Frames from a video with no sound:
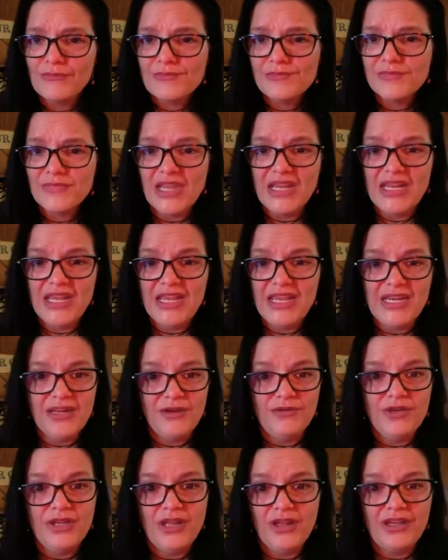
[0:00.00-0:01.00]
And he
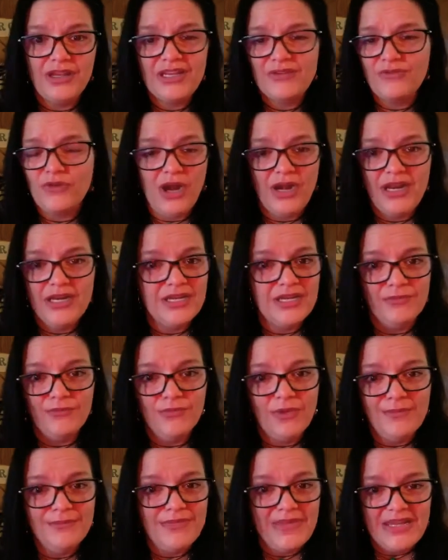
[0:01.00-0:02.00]
didn't, like, Ronnie didn't
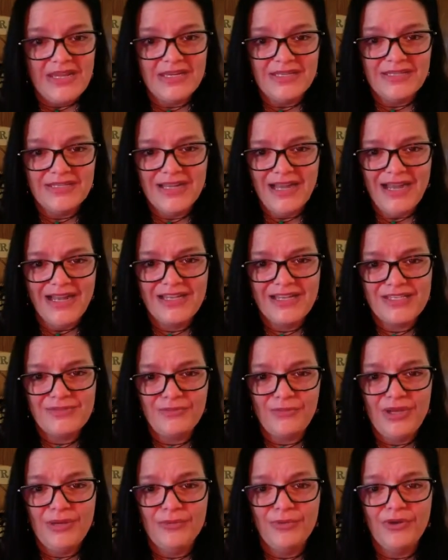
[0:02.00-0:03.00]
want me to die because
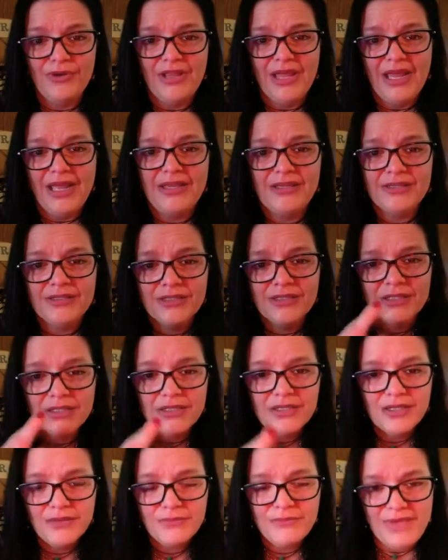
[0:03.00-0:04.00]
we were, like,
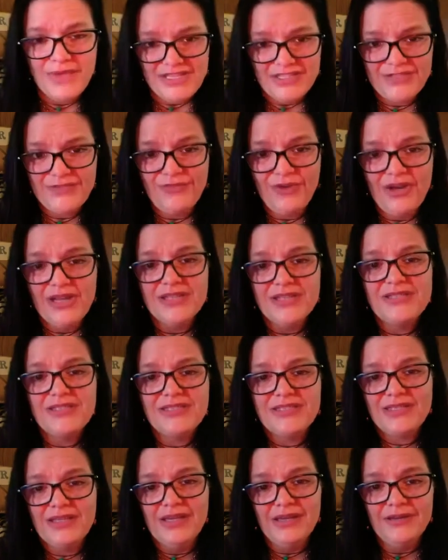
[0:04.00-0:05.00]
best
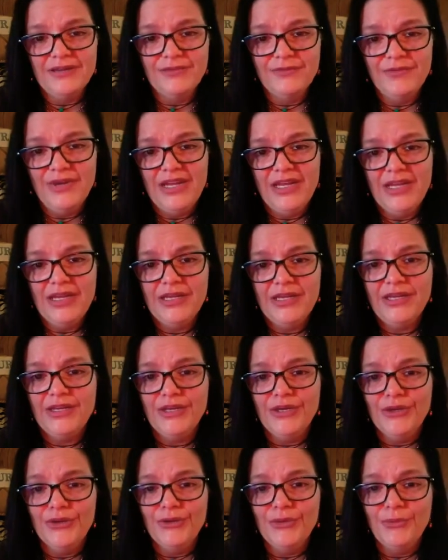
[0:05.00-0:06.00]
friends. And we
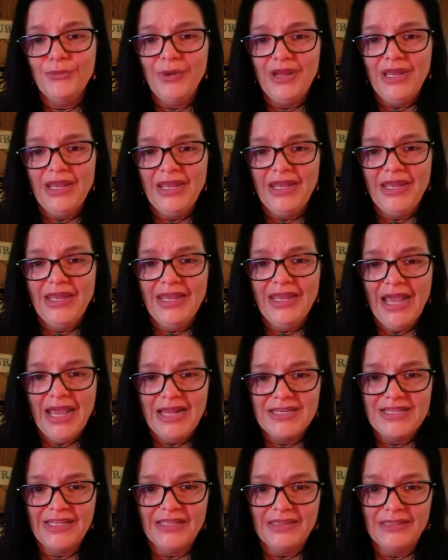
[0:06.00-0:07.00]
knew we
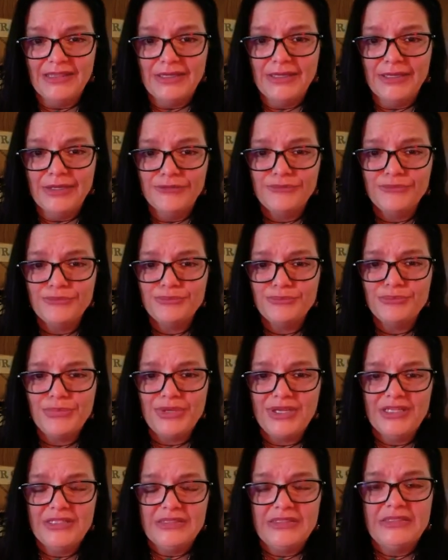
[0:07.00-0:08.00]
had to live
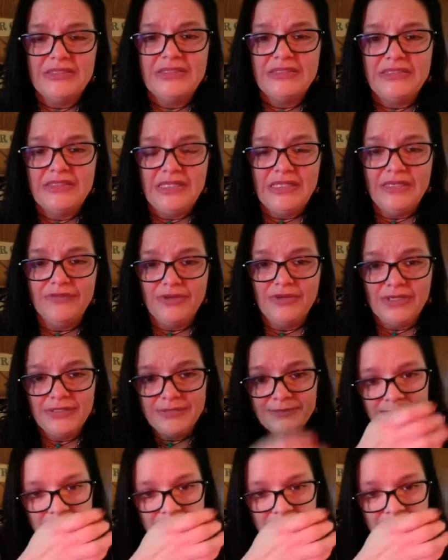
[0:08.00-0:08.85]
because of Steven.